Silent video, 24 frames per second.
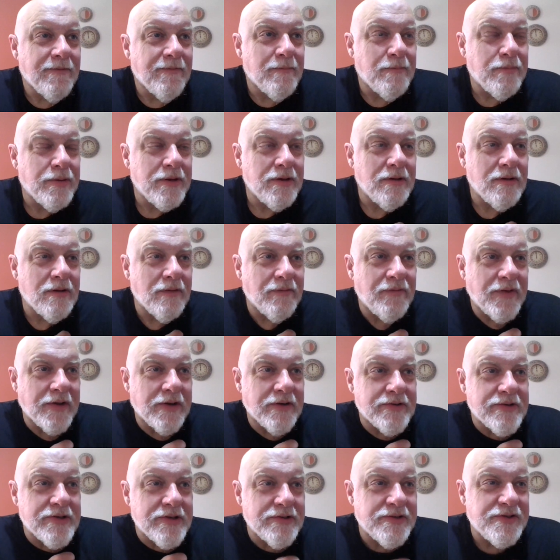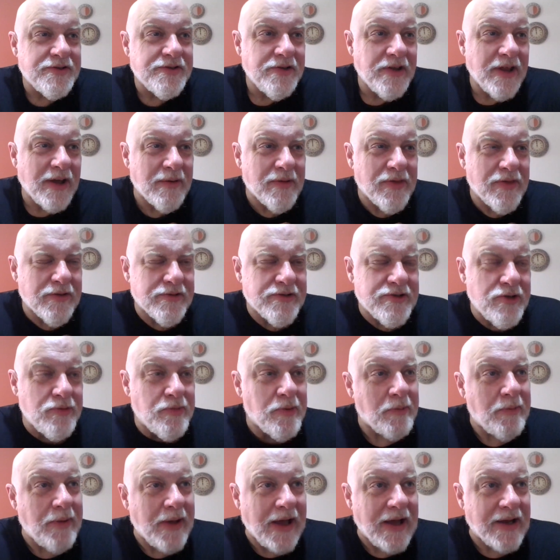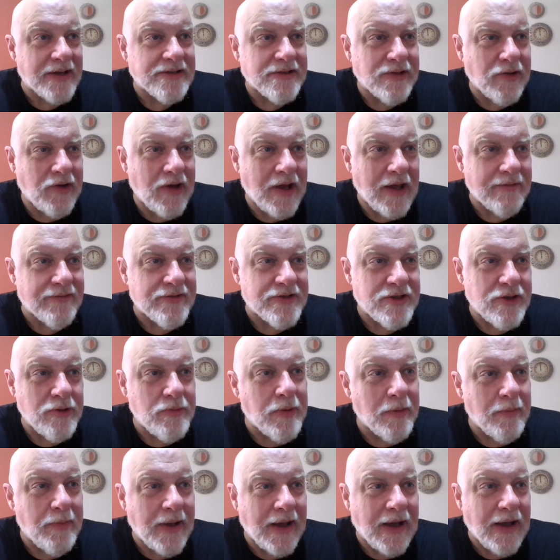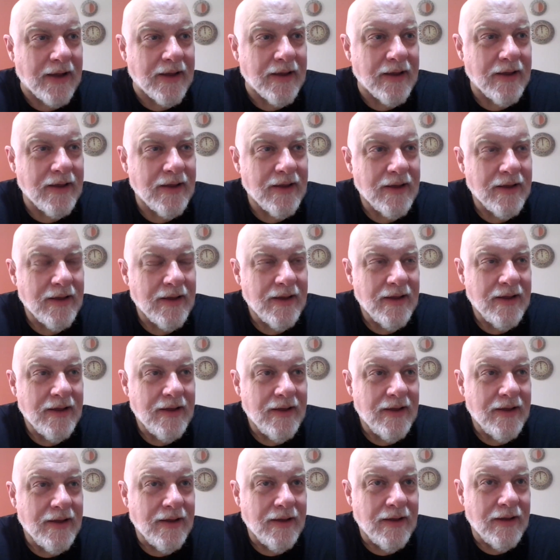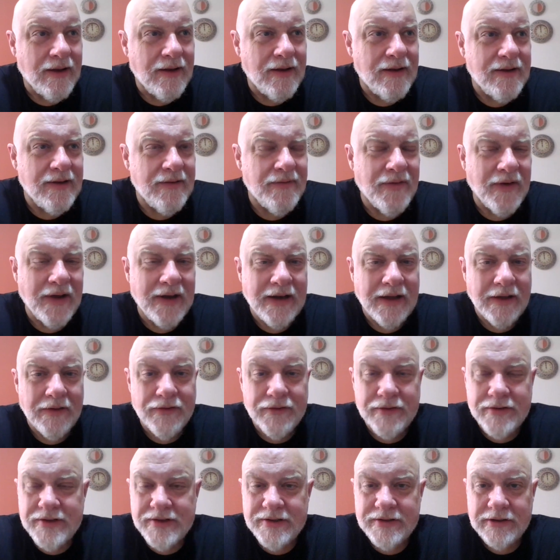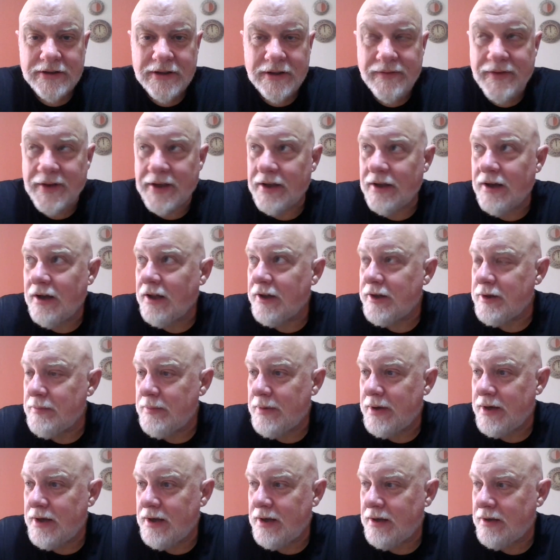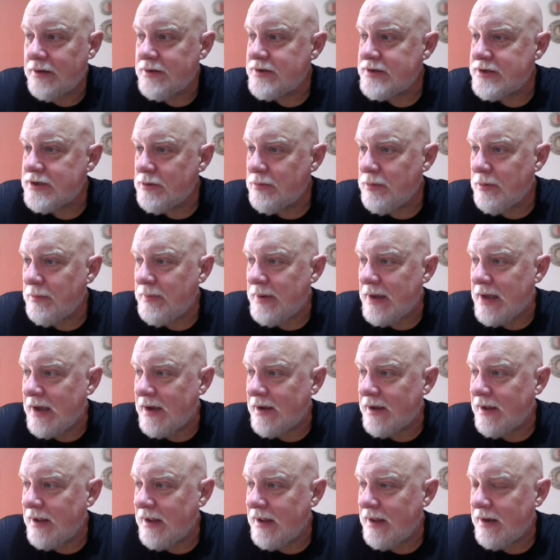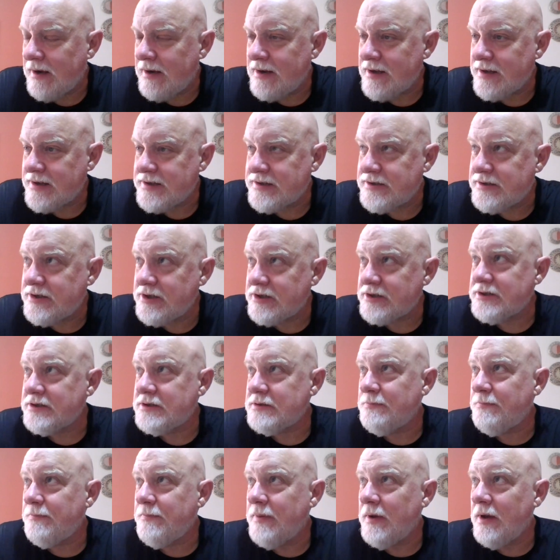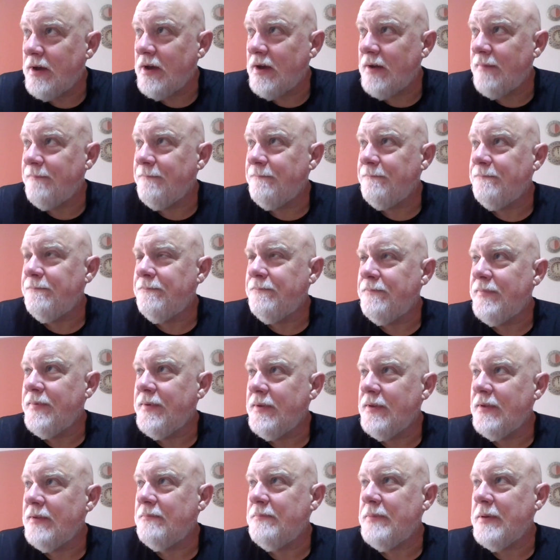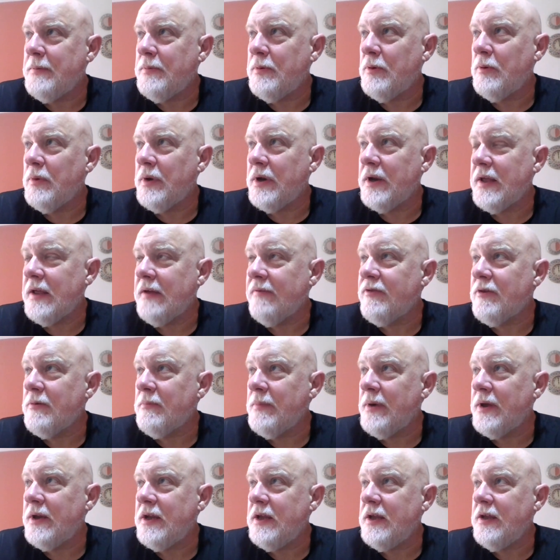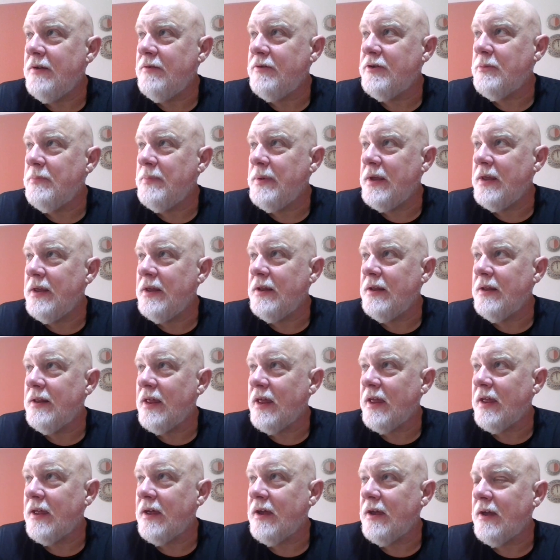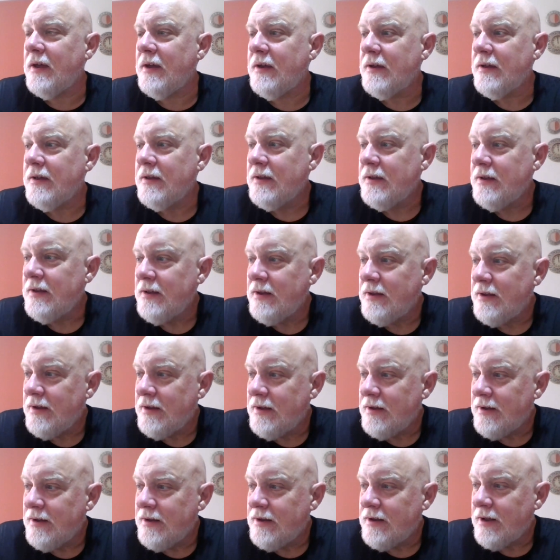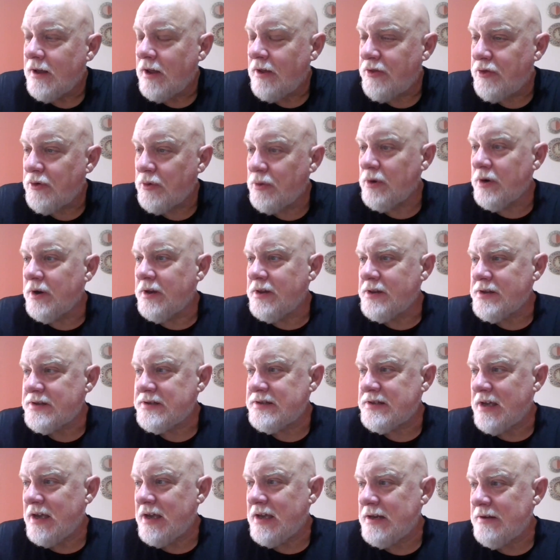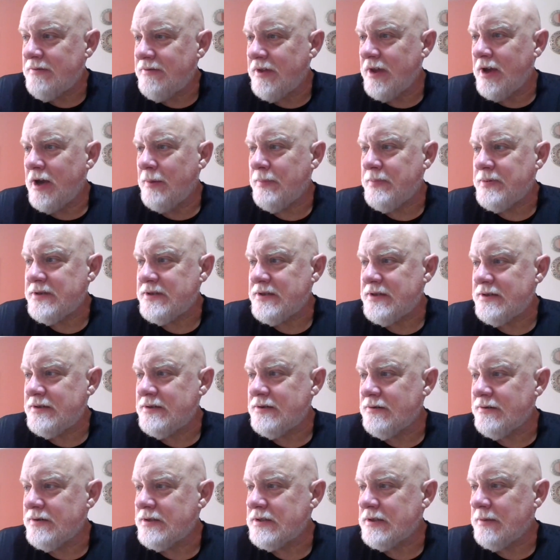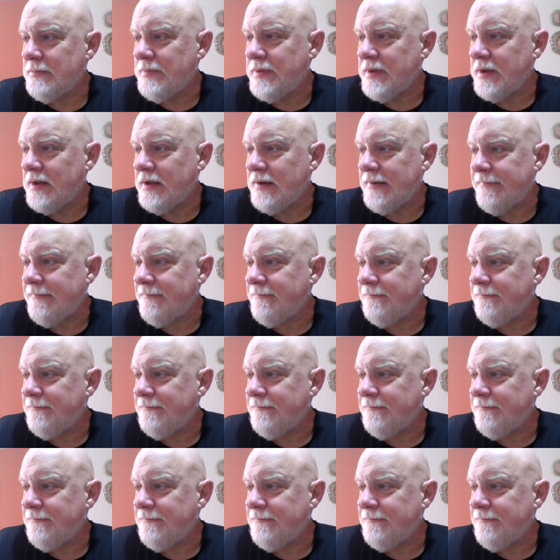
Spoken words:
political figures used to do that with their super PACs. They'd have a super PAC, and then you find out they're just living on the money on the super PAC, and it's just. People want to give them money to be like a thorn in the side of the opposition or something.